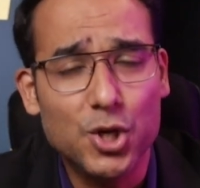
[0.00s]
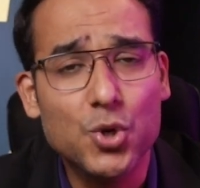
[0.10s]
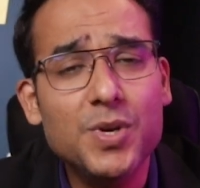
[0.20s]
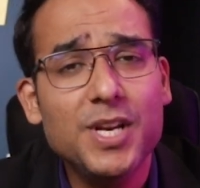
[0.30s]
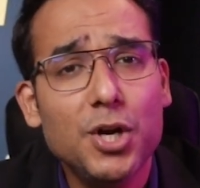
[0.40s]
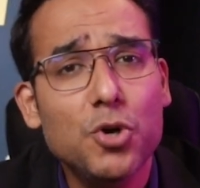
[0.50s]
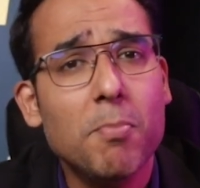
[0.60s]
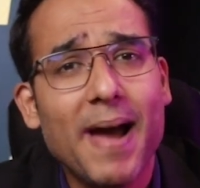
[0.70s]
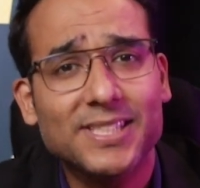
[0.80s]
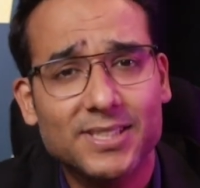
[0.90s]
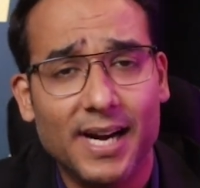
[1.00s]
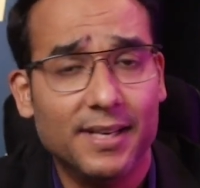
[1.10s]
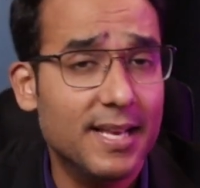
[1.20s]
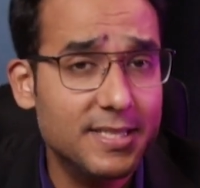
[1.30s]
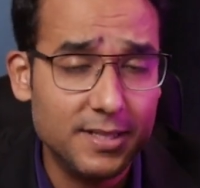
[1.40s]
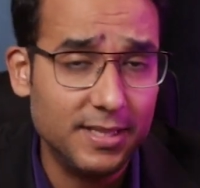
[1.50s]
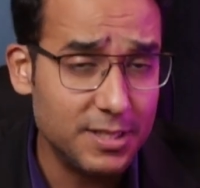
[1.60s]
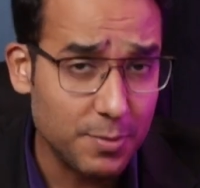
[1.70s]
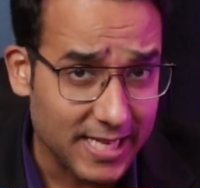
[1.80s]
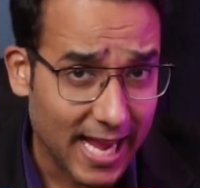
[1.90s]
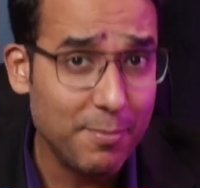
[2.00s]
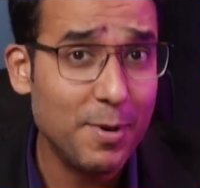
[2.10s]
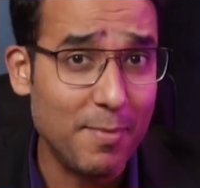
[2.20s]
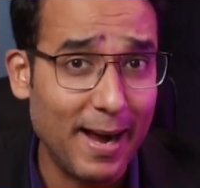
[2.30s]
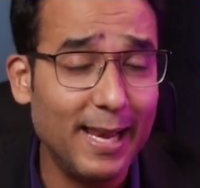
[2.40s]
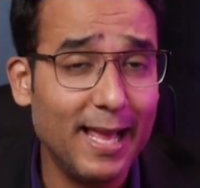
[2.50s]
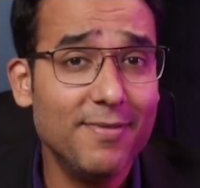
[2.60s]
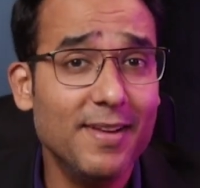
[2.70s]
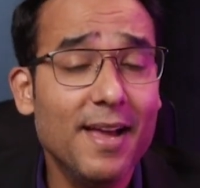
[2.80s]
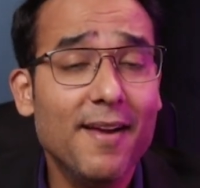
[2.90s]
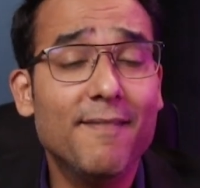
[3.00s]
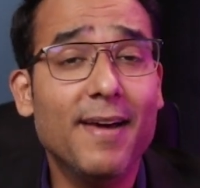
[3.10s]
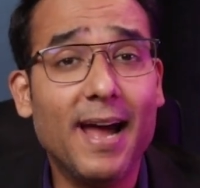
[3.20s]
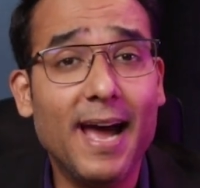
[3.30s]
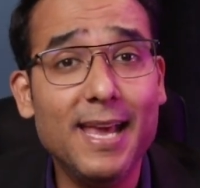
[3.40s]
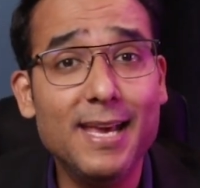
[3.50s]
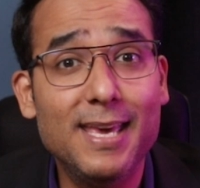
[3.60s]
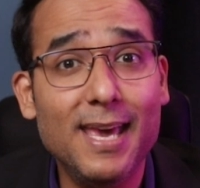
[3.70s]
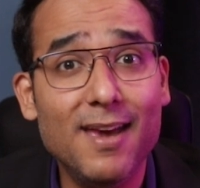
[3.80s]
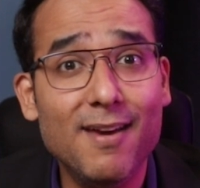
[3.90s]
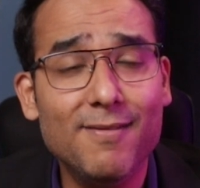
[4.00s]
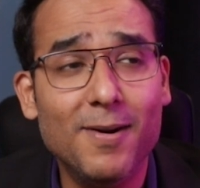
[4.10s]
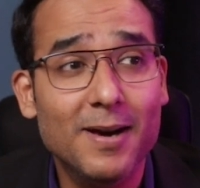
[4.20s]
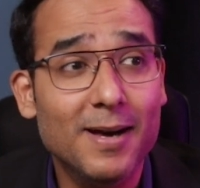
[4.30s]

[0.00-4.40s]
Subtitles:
You need to match that. There's a time in my life where I gave